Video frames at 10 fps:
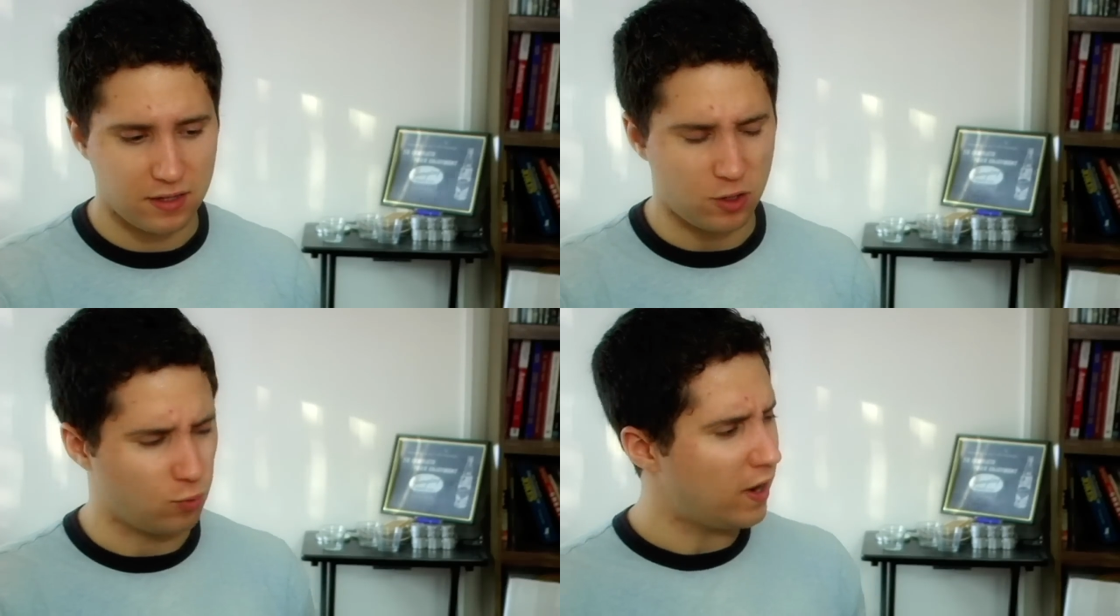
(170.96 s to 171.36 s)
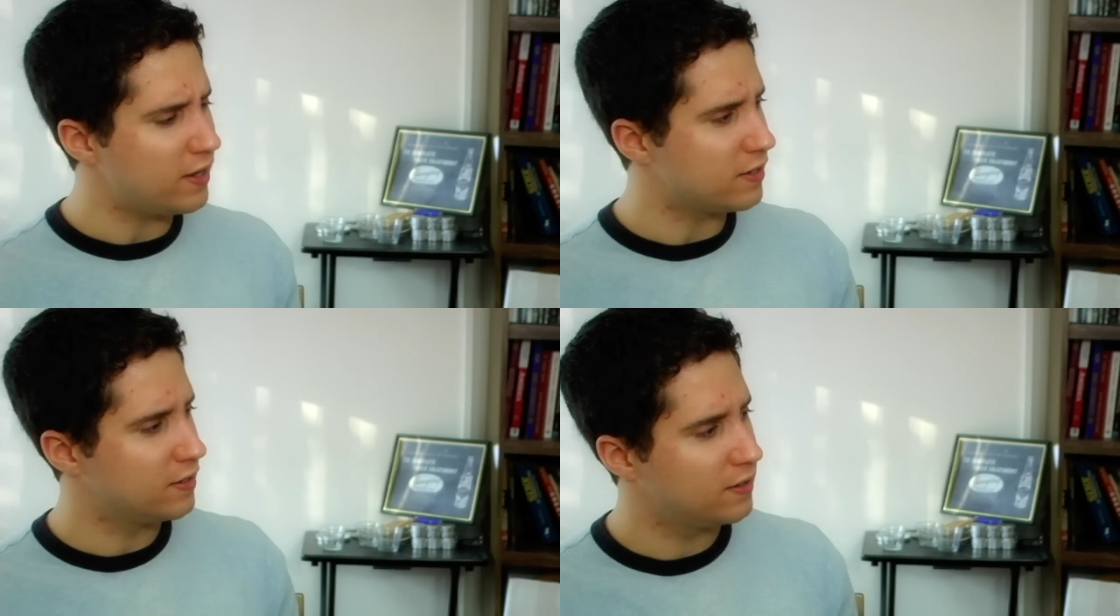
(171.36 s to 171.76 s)
You're
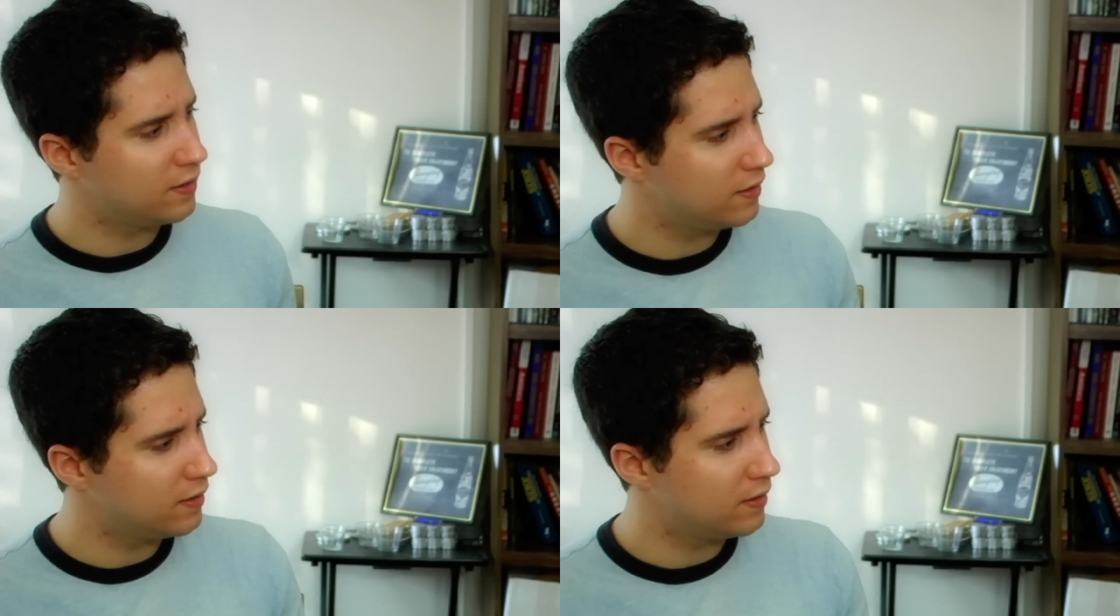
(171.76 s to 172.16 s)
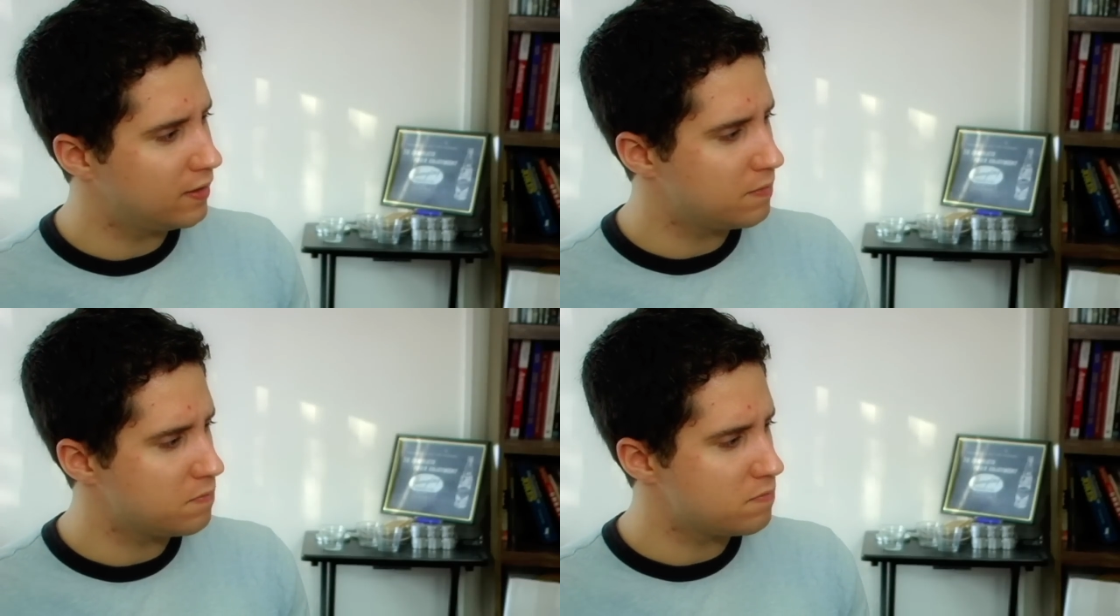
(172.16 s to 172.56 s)
right.
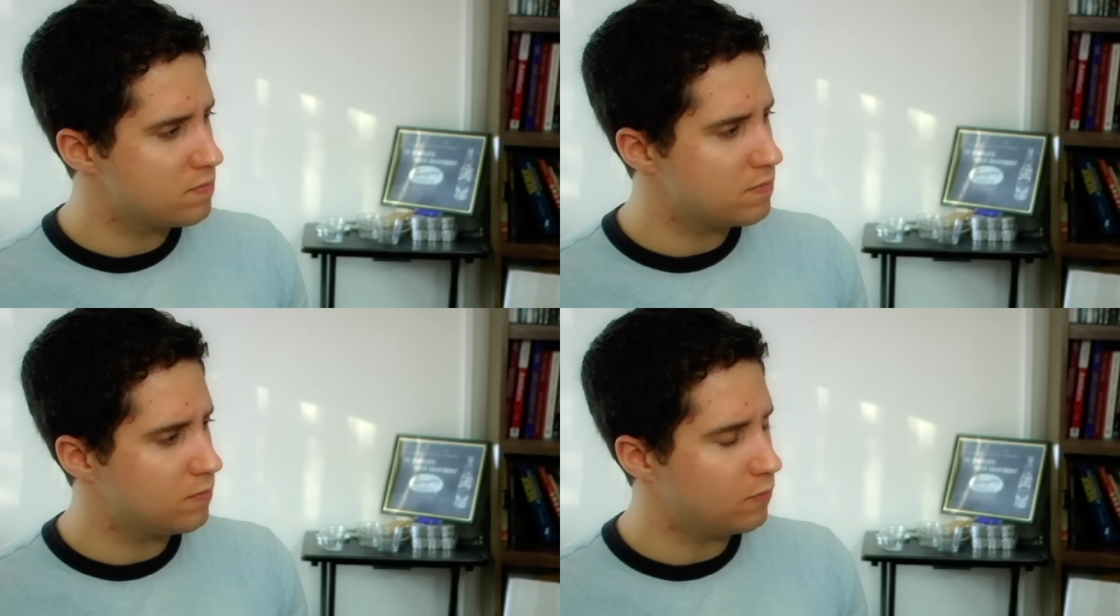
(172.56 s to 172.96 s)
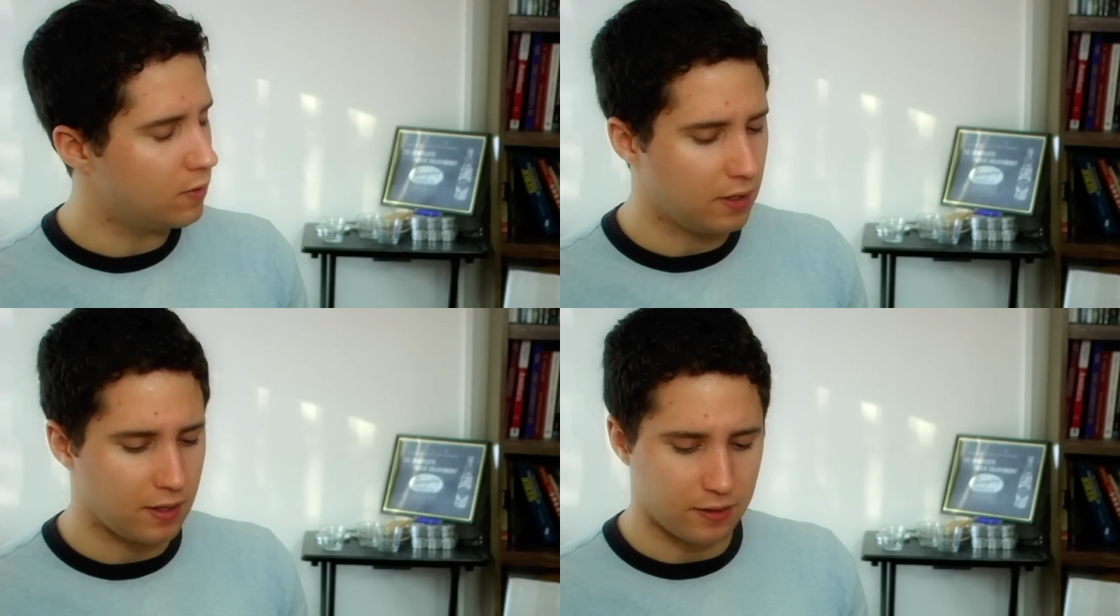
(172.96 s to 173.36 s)
Well,